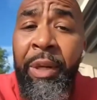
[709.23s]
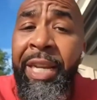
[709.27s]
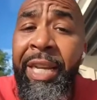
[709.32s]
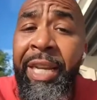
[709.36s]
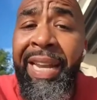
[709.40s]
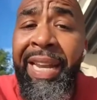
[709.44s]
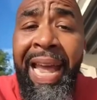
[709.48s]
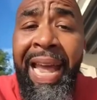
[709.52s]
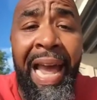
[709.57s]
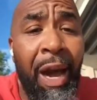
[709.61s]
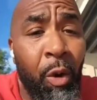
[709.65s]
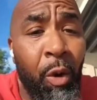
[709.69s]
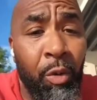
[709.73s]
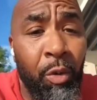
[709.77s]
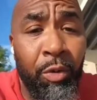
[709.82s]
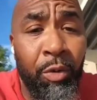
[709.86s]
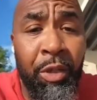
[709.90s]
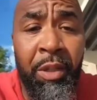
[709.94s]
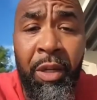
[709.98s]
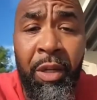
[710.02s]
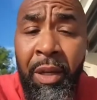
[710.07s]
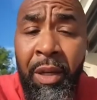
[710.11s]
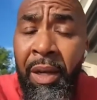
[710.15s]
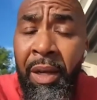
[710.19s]
and out.
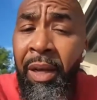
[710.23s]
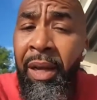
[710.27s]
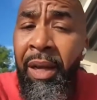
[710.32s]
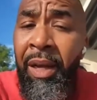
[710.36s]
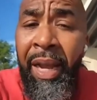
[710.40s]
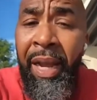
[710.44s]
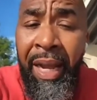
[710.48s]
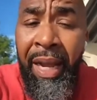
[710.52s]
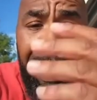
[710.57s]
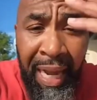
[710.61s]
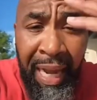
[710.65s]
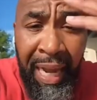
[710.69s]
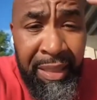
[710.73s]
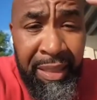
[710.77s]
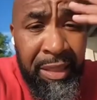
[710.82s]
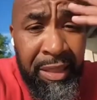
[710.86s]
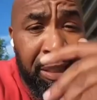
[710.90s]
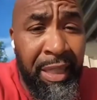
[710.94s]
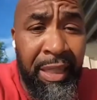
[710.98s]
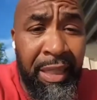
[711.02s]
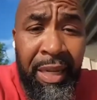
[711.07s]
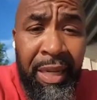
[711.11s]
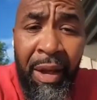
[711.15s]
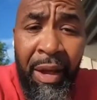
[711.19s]
And I just
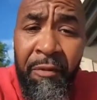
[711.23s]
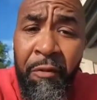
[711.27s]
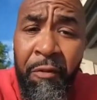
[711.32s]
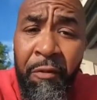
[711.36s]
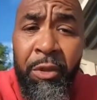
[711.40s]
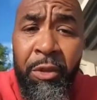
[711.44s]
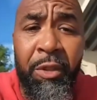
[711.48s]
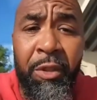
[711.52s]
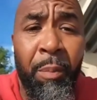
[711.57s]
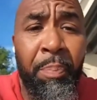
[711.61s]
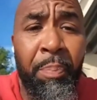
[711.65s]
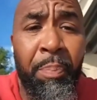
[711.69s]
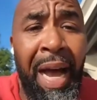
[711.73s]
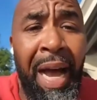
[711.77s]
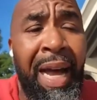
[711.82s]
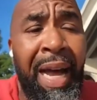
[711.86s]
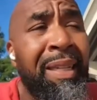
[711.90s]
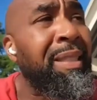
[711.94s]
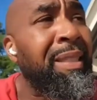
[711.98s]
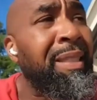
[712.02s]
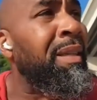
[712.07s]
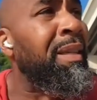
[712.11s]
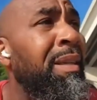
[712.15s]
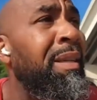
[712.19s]
seen that first
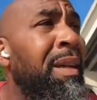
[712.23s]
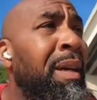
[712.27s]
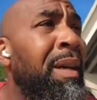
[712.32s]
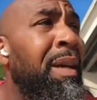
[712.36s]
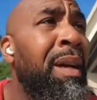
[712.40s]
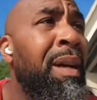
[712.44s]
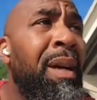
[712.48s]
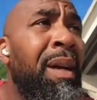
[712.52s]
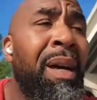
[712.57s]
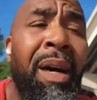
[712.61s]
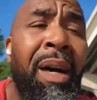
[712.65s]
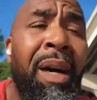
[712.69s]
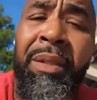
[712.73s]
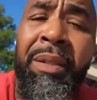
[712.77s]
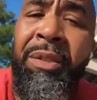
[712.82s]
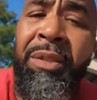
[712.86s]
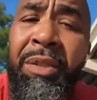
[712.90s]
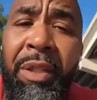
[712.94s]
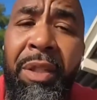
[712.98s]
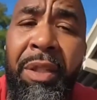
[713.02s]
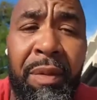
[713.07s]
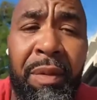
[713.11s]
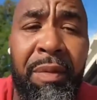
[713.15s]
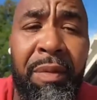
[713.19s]
deposit,
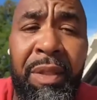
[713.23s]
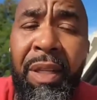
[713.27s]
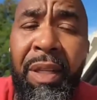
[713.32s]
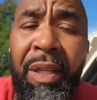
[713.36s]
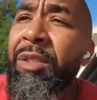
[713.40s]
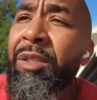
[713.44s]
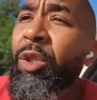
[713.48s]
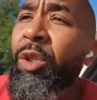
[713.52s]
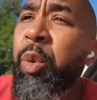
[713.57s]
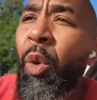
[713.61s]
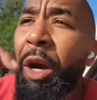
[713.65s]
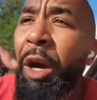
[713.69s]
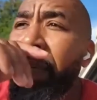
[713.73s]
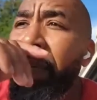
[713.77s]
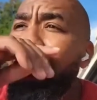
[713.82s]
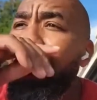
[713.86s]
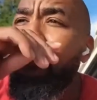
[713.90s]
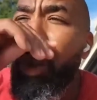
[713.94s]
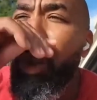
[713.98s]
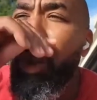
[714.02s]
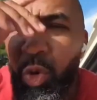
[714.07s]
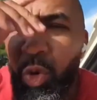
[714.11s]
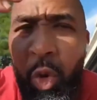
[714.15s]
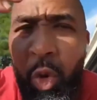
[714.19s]

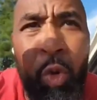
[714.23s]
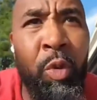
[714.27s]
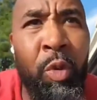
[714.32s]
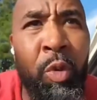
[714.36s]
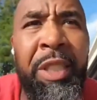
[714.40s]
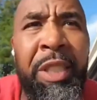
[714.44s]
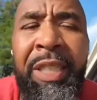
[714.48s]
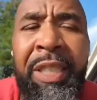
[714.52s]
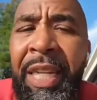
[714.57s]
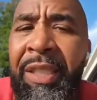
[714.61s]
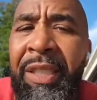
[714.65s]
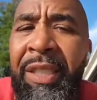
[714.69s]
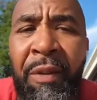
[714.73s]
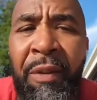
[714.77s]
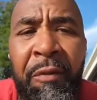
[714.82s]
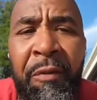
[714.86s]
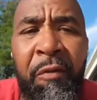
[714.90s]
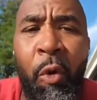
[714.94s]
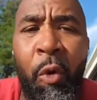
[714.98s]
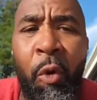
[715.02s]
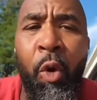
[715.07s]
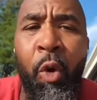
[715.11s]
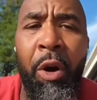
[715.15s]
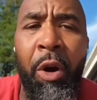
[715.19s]

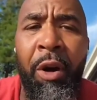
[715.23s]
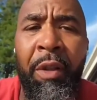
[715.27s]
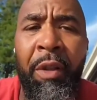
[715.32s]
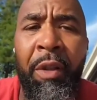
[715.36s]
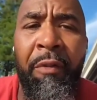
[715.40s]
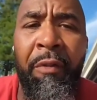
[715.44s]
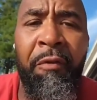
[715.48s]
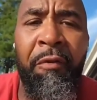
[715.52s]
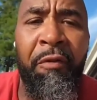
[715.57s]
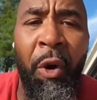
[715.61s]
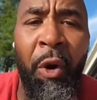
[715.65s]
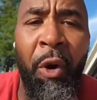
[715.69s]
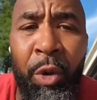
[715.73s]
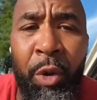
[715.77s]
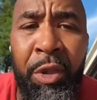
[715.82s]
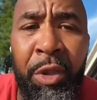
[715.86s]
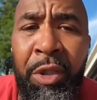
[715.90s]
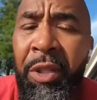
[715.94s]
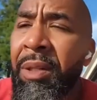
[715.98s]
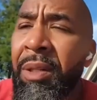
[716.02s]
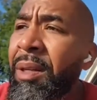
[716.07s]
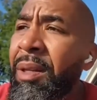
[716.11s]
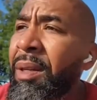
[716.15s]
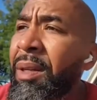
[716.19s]
2264 of the
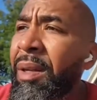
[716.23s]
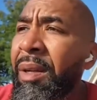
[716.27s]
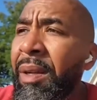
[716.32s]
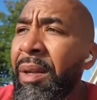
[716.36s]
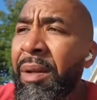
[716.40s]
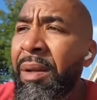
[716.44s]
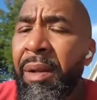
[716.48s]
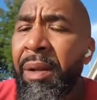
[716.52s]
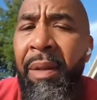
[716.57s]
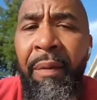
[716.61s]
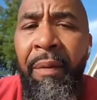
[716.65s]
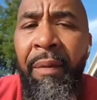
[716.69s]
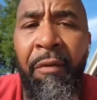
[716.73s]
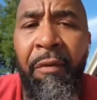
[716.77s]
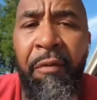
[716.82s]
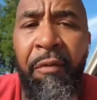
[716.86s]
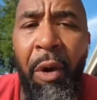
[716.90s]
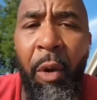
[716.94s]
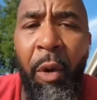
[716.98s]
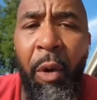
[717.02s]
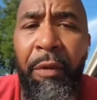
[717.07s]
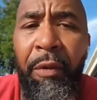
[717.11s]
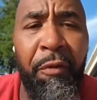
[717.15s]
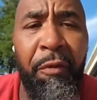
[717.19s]
first,
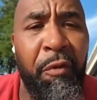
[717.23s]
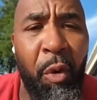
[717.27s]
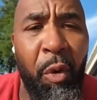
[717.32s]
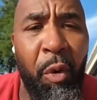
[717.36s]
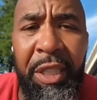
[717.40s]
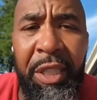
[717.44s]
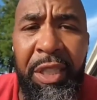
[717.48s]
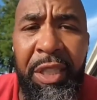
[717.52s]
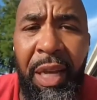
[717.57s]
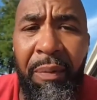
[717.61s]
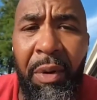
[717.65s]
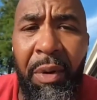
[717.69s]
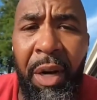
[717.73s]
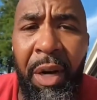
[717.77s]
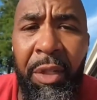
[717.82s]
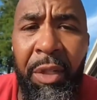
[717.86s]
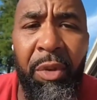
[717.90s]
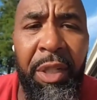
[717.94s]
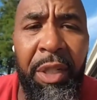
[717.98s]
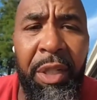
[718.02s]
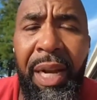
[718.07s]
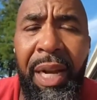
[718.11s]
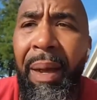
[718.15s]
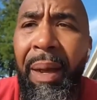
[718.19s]
or the
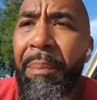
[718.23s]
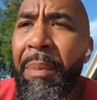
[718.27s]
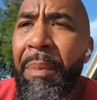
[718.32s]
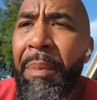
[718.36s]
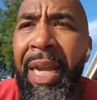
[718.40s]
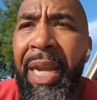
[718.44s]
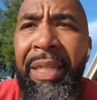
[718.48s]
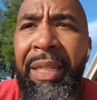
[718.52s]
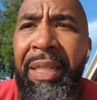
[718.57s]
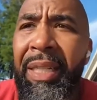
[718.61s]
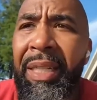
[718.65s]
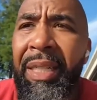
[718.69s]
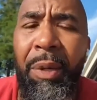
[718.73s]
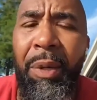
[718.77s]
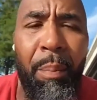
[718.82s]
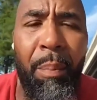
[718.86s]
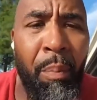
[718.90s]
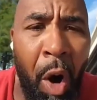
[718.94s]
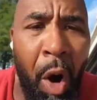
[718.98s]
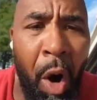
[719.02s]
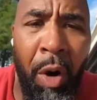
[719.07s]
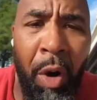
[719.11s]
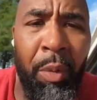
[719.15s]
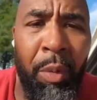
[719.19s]
4,700 that I made. Then
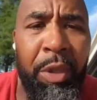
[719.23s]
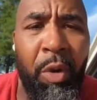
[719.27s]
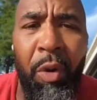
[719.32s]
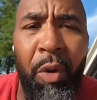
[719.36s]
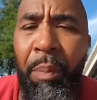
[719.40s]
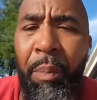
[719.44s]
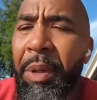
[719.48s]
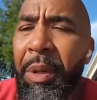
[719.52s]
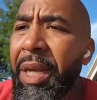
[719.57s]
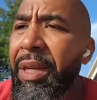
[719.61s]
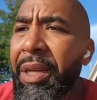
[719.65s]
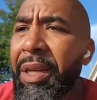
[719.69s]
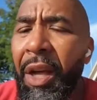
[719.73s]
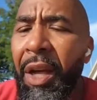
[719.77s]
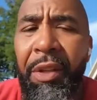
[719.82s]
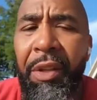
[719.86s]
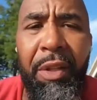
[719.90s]
tomorrow it's going to be another